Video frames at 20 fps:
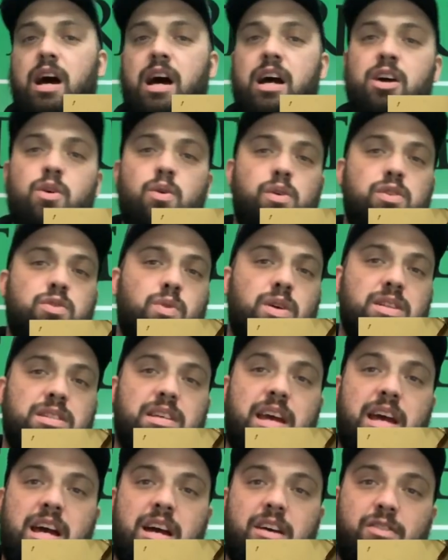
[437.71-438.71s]
I always want
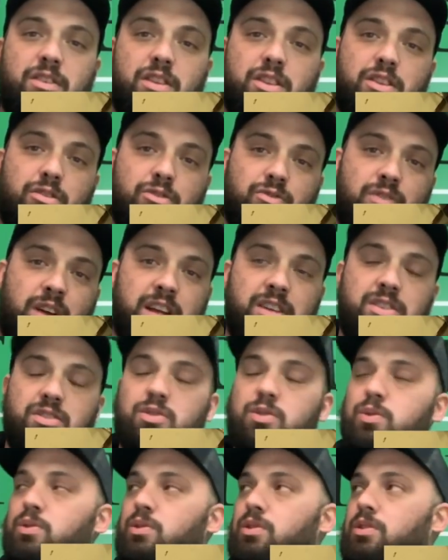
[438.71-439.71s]
to have the right
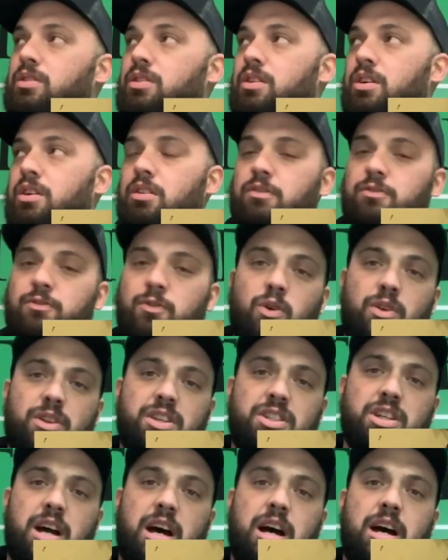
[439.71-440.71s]
tool for the
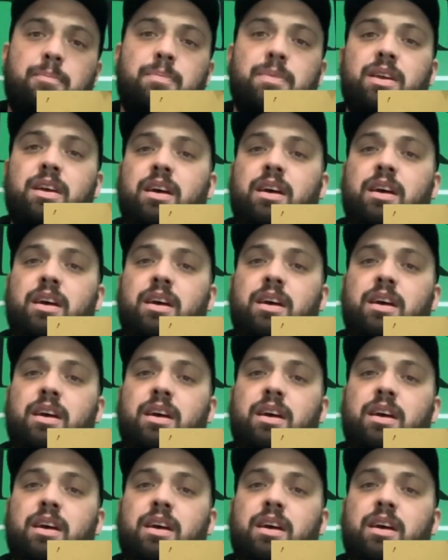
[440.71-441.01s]
job.